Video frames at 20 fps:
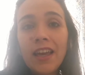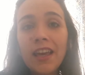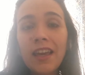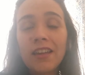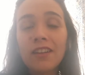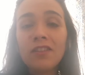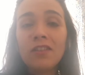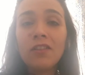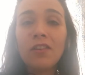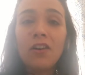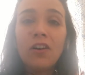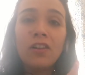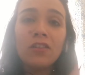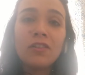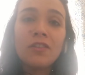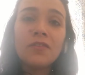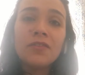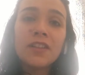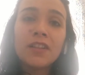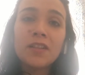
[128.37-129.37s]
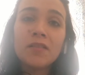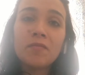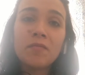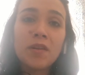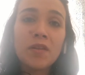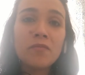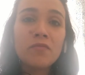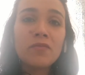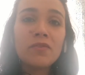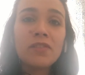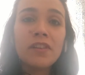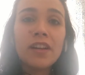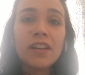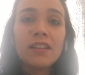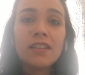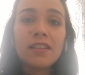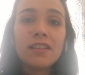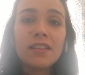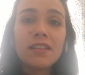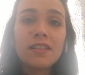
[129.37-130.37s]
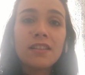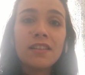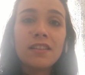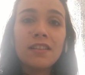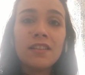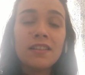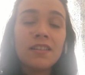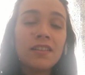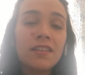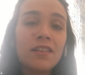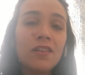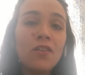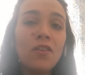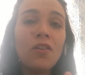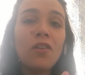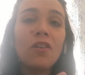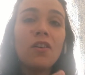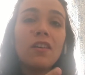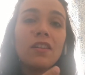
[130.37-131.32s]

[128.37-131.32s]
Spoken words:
And all of that memories are